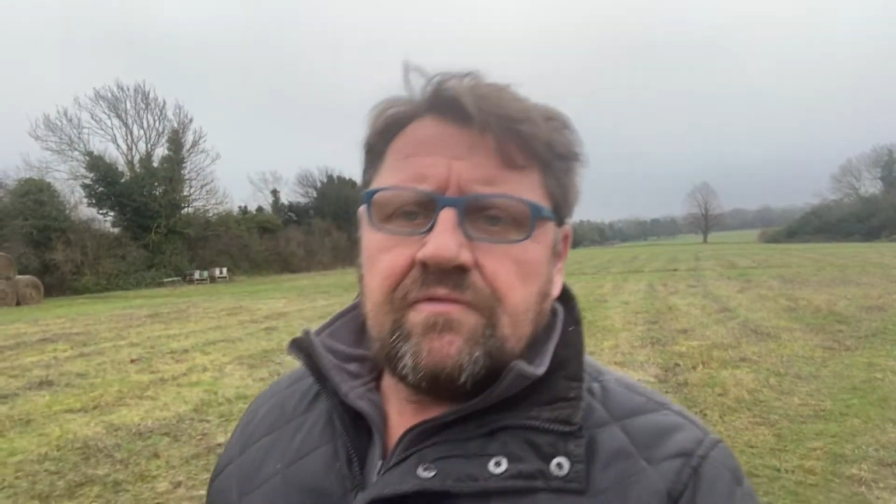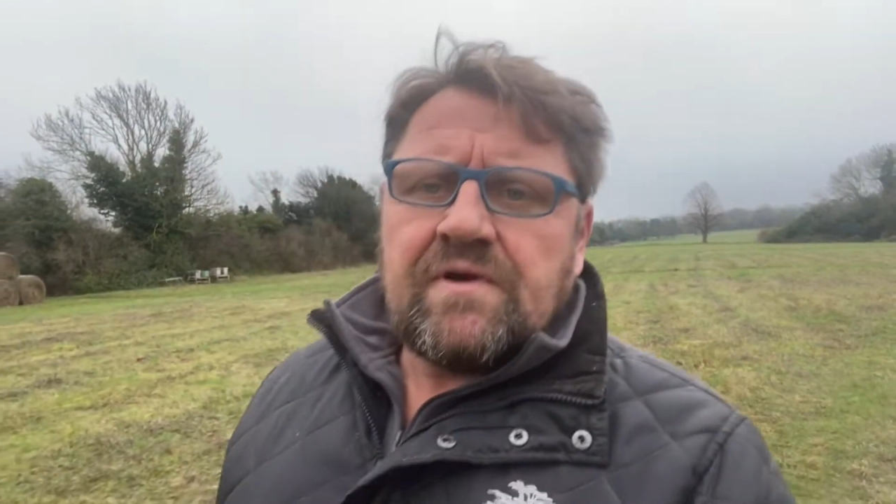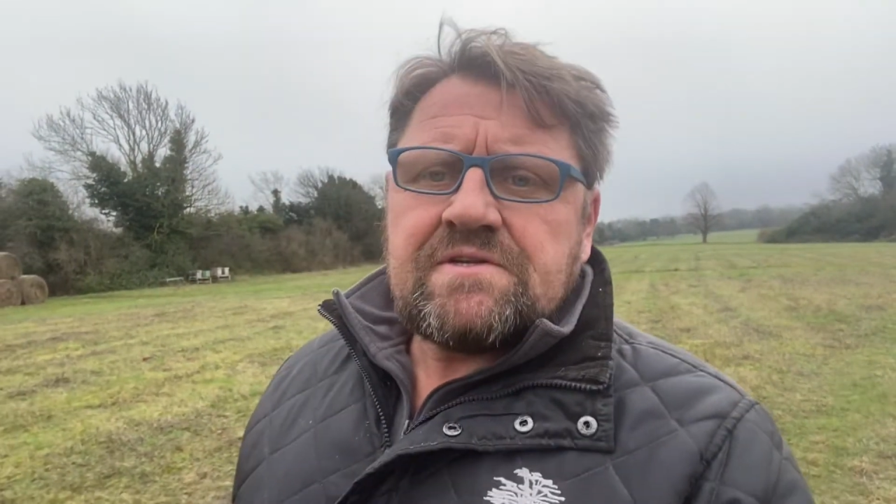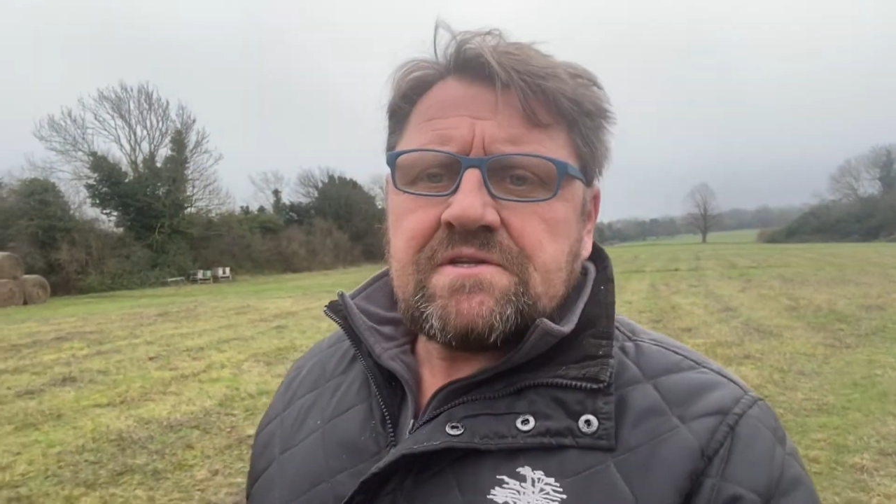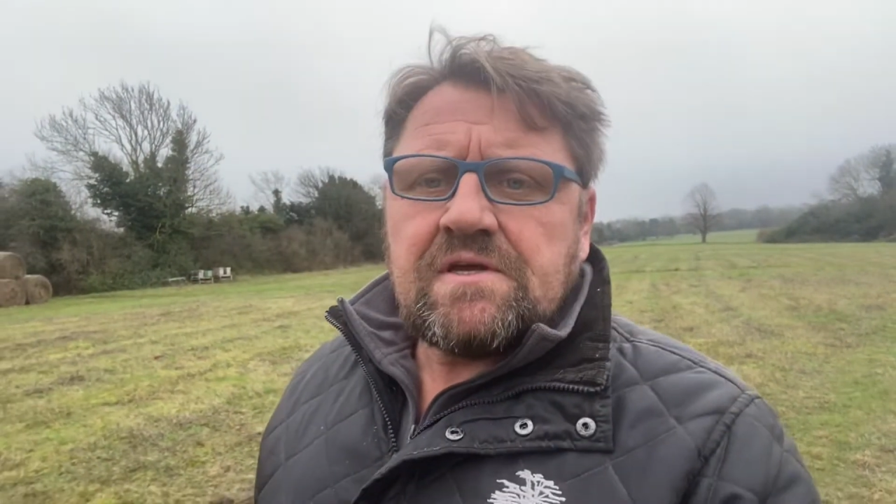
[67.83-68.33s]

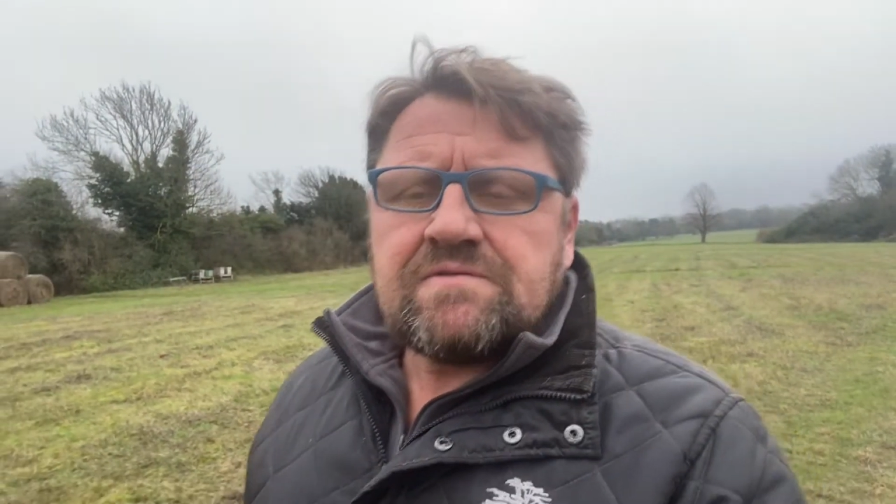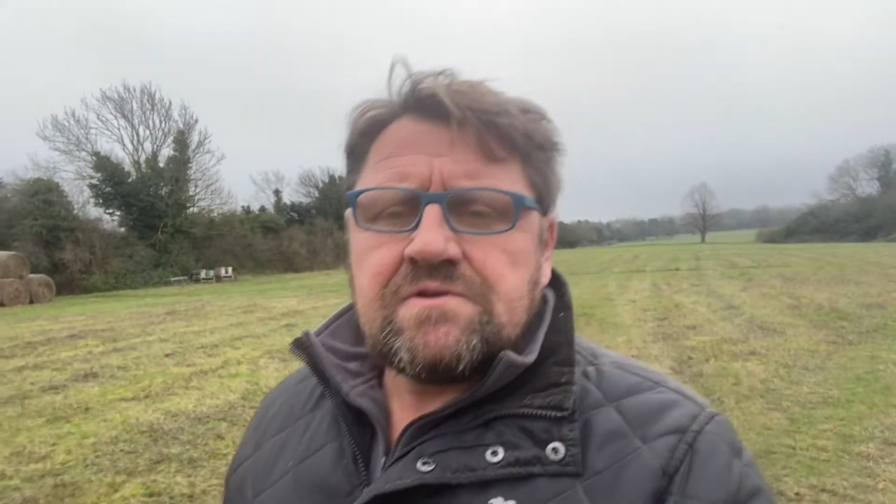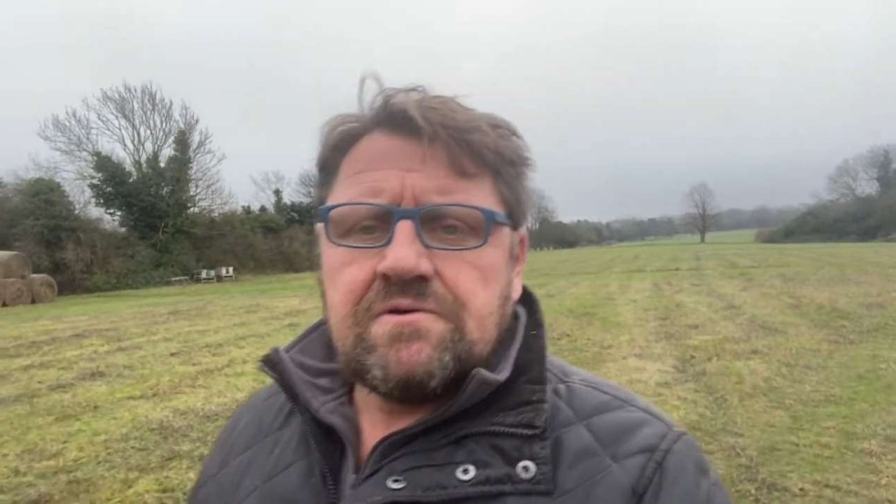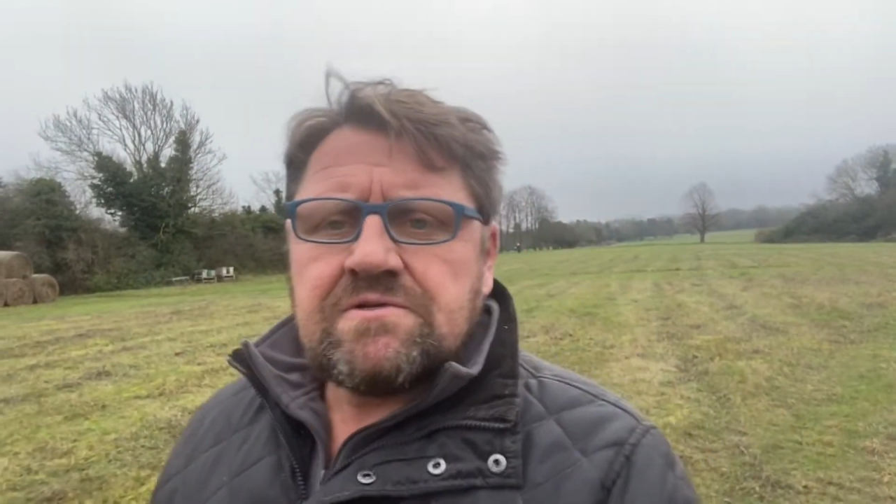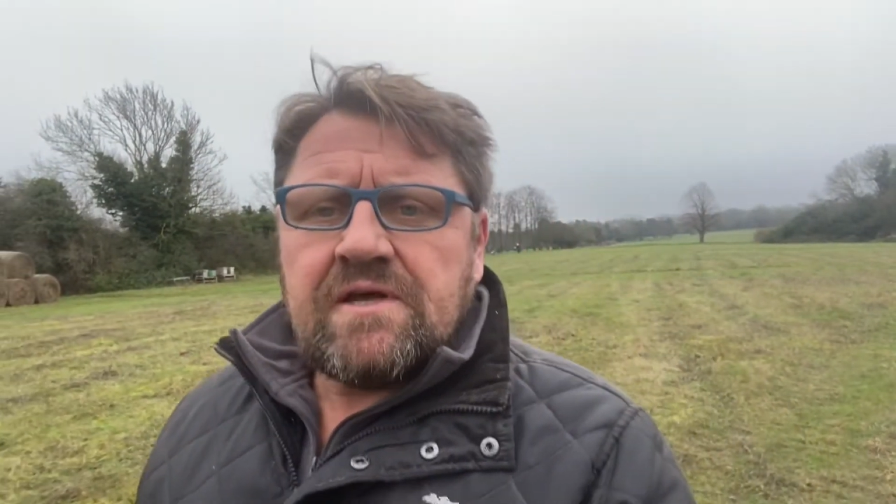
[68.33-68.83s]
read Steve's
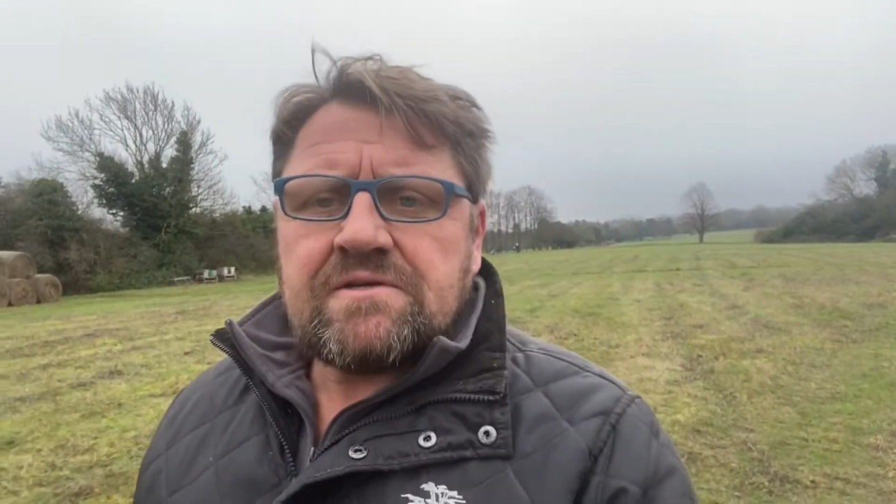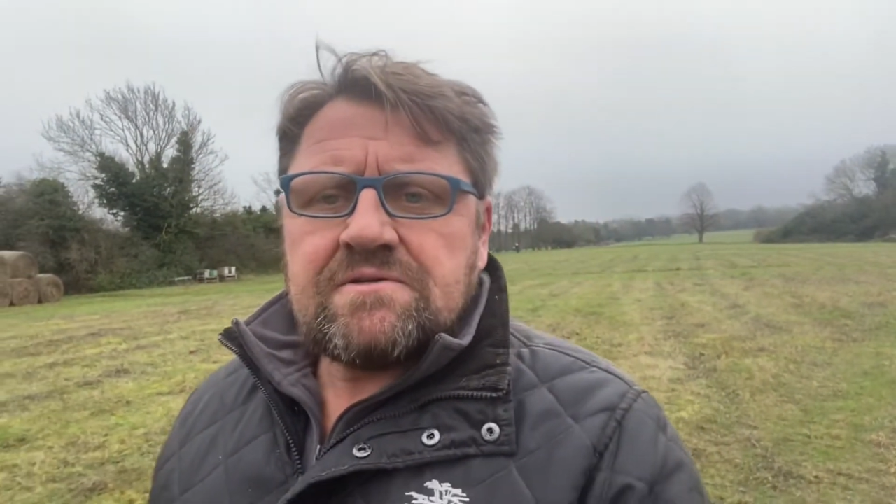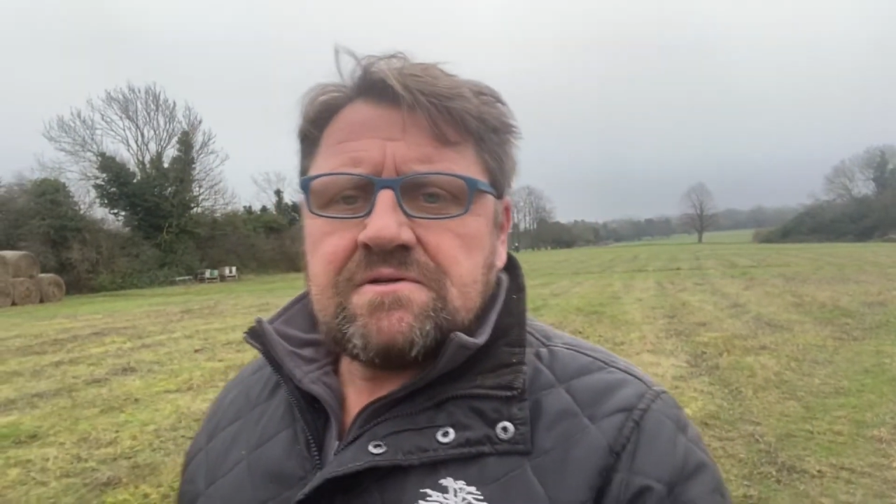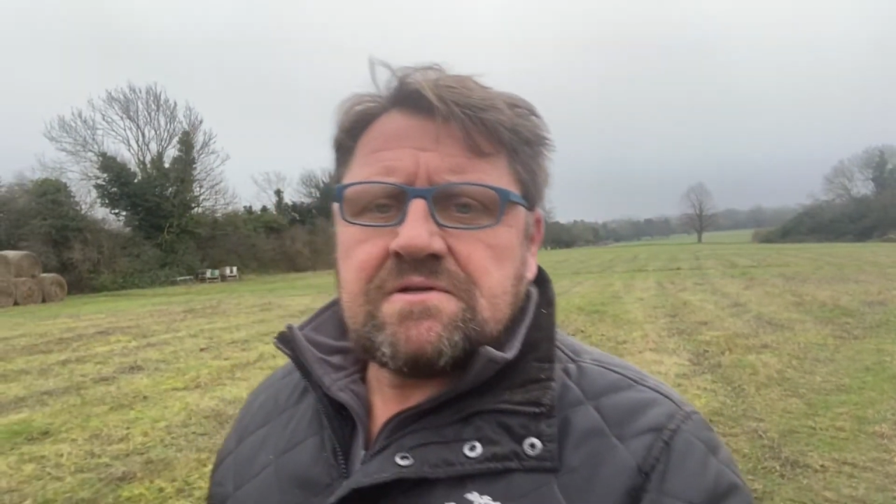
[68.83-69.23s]
newsletters,